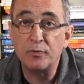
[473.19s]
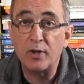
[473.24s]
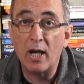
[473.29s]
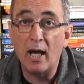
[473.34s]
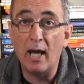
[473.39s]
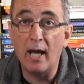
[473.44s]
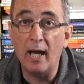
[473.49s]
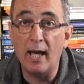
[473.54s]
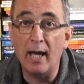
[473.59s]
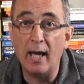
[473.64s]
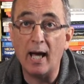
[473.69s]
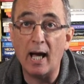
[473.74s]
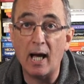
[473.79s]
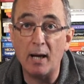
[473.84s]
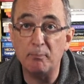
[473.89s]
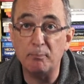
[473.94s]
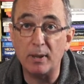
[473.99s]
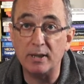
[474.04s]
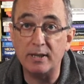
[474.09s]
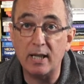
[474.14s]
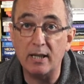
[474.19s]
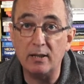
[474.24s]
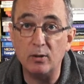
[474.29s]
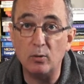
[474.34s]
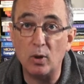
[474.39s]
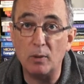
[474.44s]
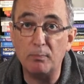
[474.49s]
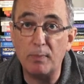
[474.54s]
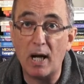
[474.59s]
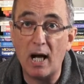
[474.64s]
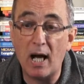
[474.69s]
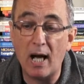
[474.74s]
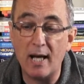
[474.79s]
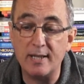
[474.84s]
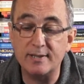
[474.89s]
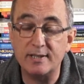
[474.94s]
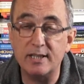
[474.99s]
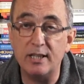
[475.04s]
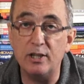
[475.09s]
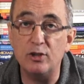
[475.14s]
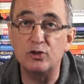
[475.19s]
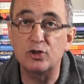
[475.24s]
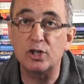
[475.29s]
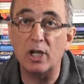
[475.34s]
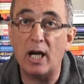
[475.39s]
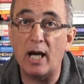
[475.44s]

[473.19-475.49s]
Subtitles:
a particular passage.